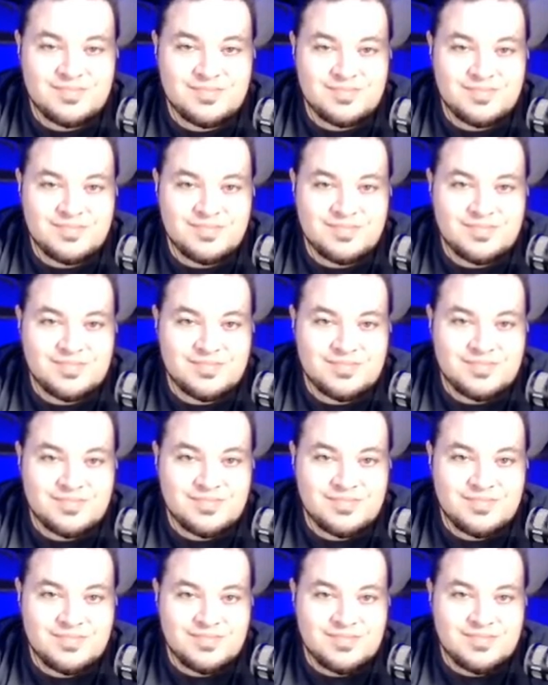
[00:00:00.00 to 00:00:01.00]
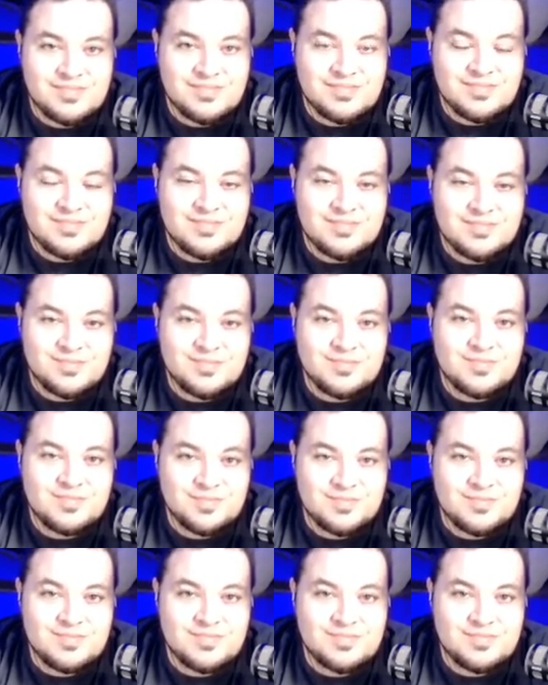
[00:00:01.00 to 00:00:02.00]

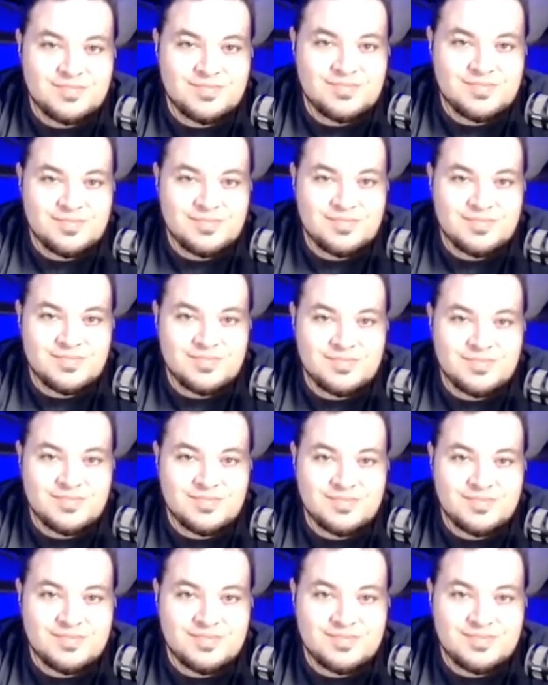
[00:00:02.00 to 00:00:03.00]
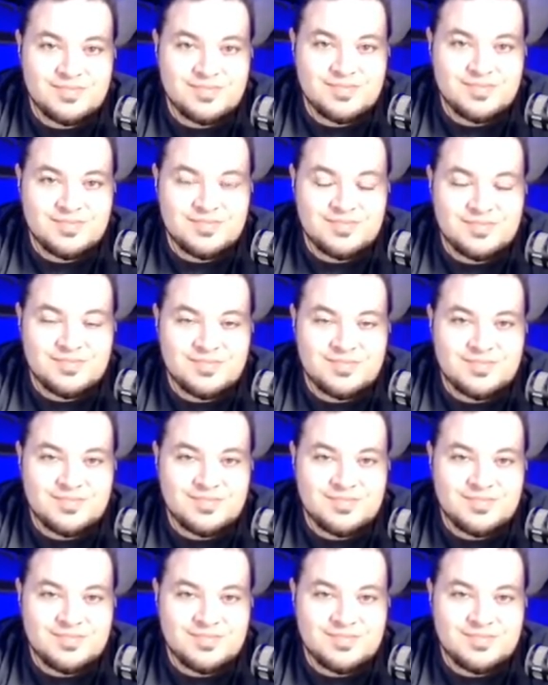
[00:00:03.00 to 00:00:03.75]
(silent)